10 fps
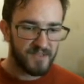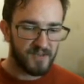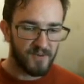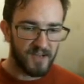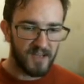
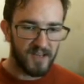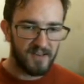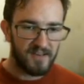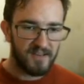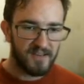Sweet.
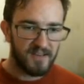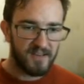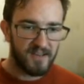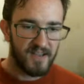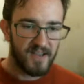
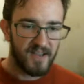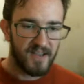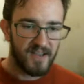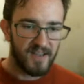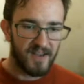
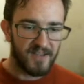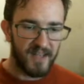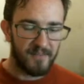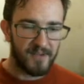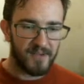And there's
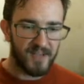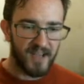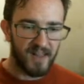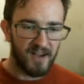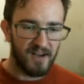that
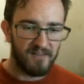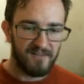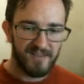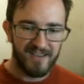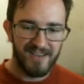music I
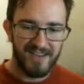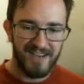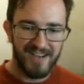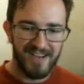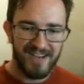
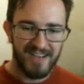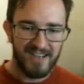love.